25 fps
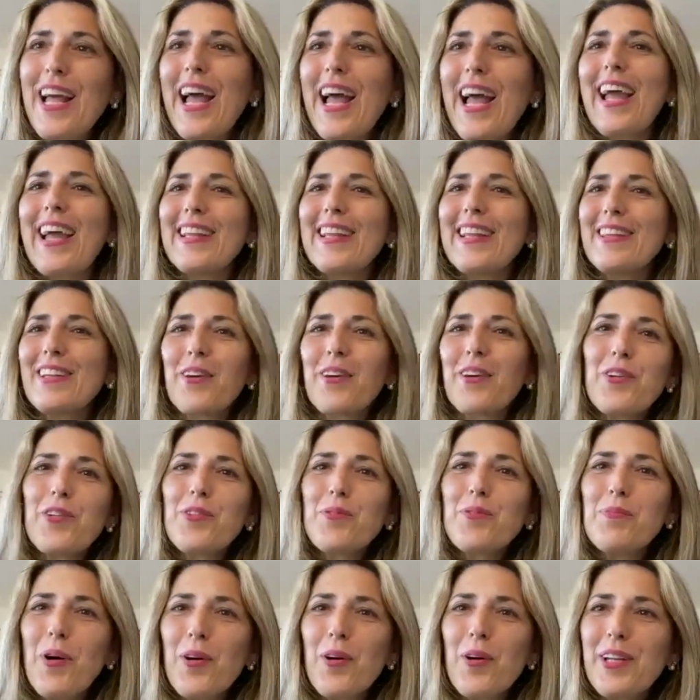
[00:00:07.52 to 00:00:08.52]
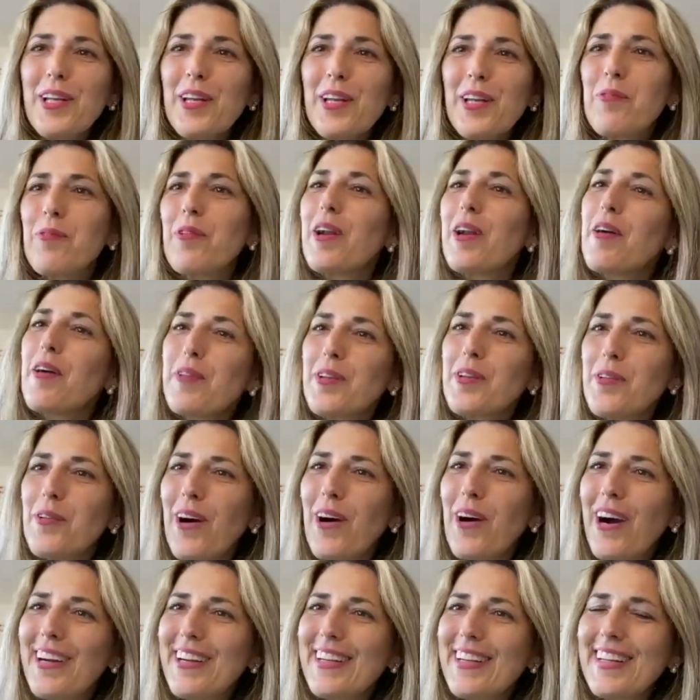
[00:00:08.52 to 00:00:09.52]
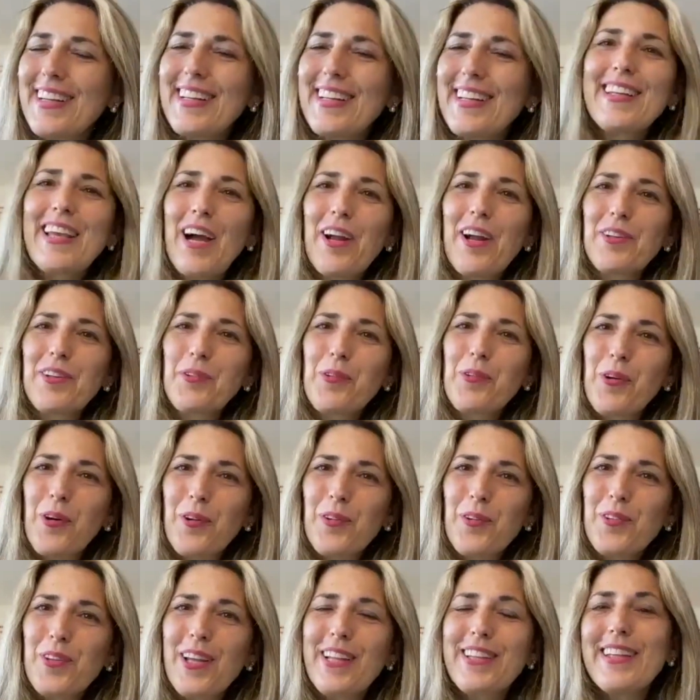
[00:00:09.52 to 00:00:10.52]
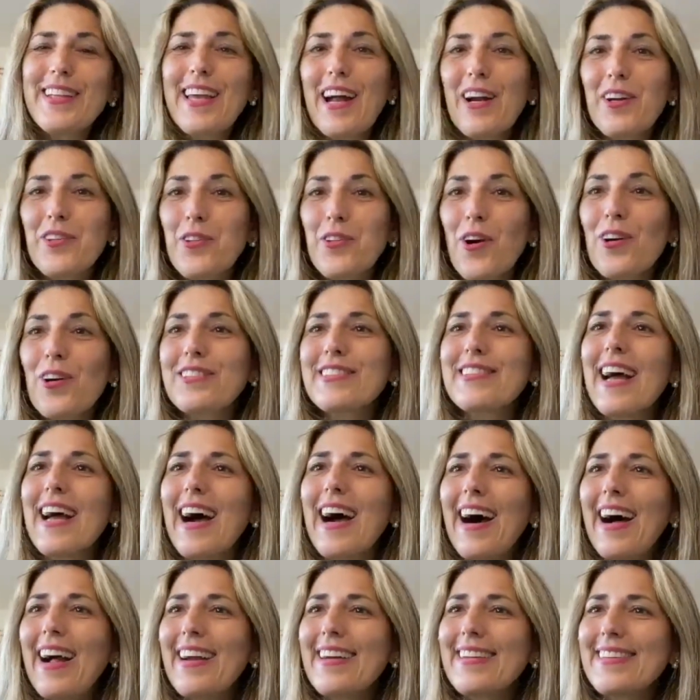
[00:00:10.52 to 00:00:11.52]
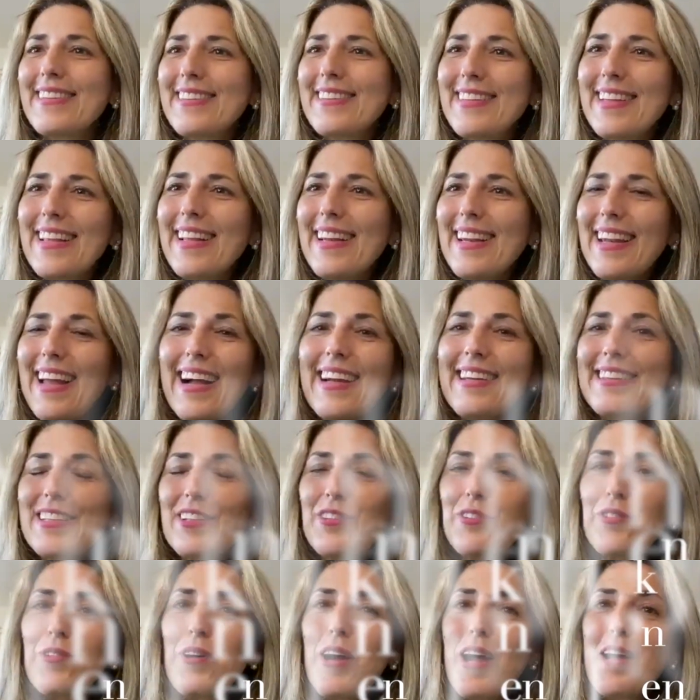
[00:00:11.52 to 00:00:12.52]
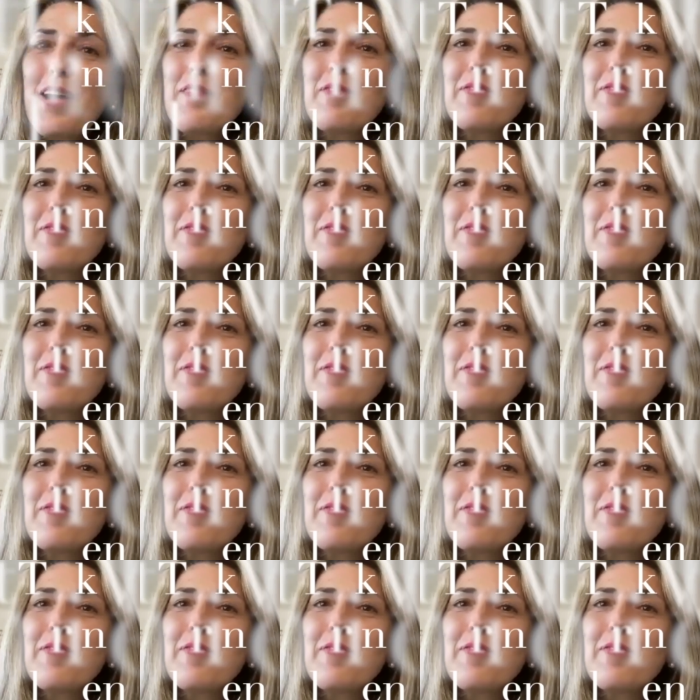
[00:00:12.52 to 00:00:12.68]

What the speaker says: and good morning, wherever you are in the art world. The Art Talks are delighted to have